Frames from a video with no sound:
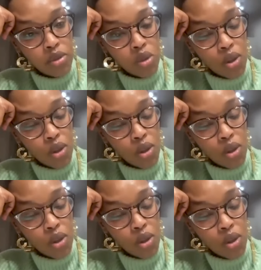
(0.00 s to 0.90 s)
So when the
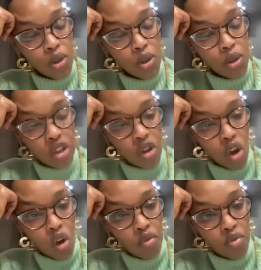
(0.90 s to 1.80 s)
first generation
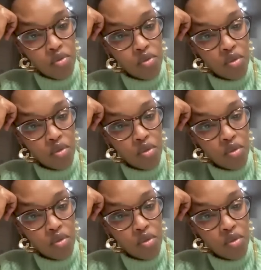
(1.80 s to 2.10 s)
of